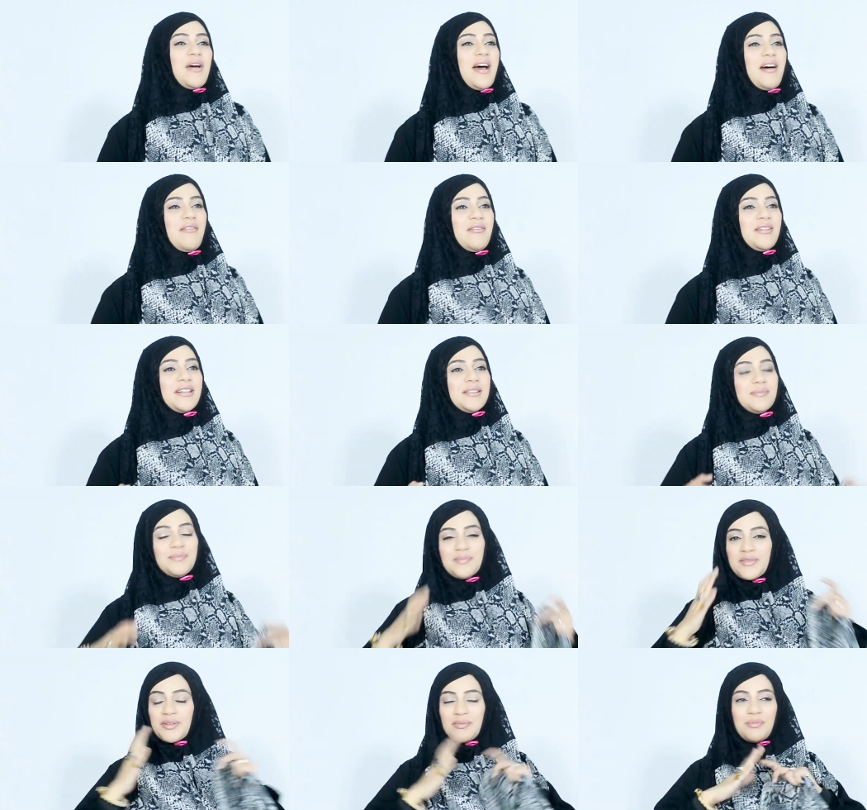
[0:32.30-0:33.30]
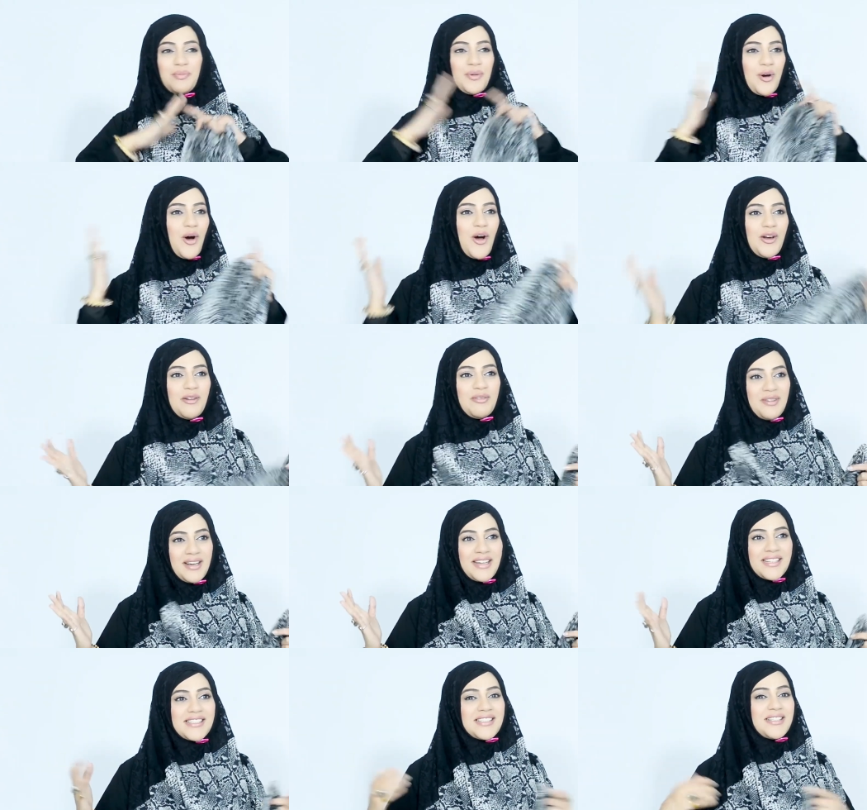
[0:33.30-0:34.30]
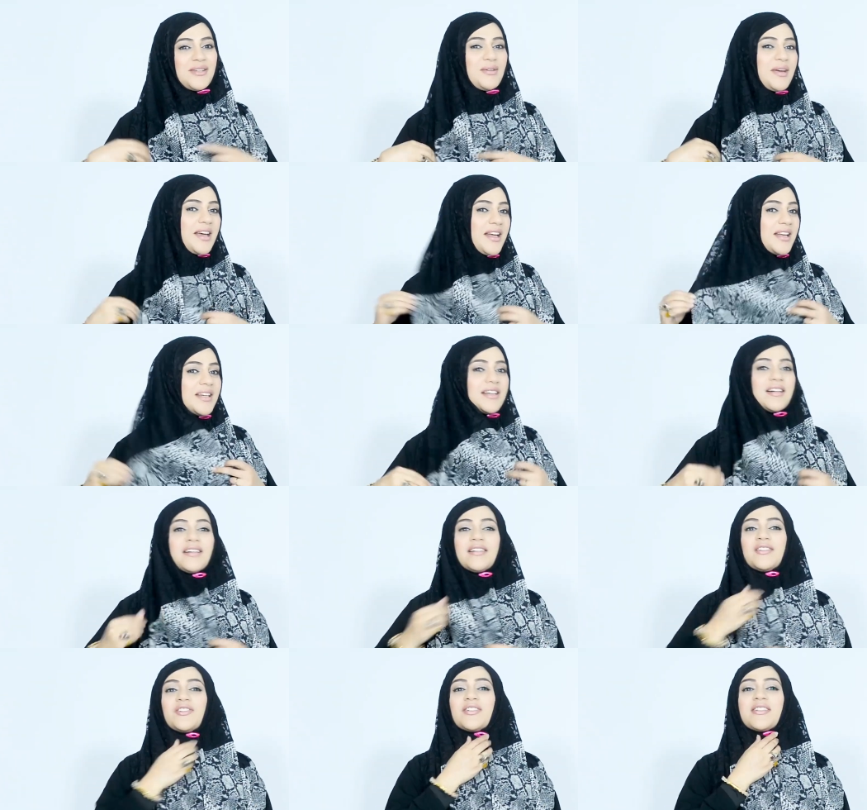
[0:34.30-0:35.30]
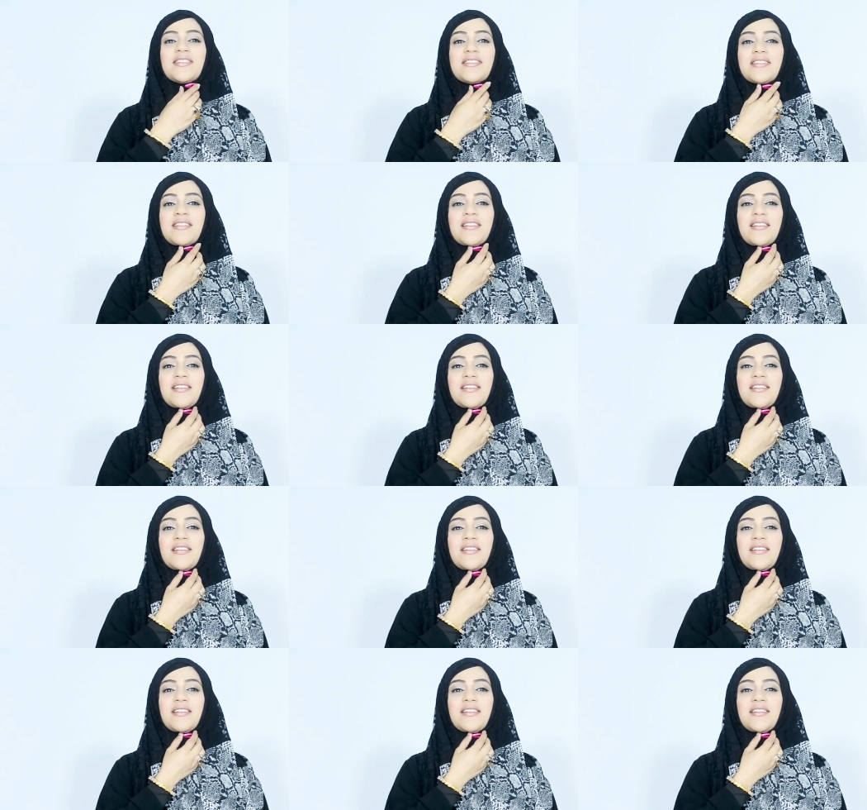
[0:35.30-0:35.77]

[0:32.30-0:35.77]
have a broad face, you can just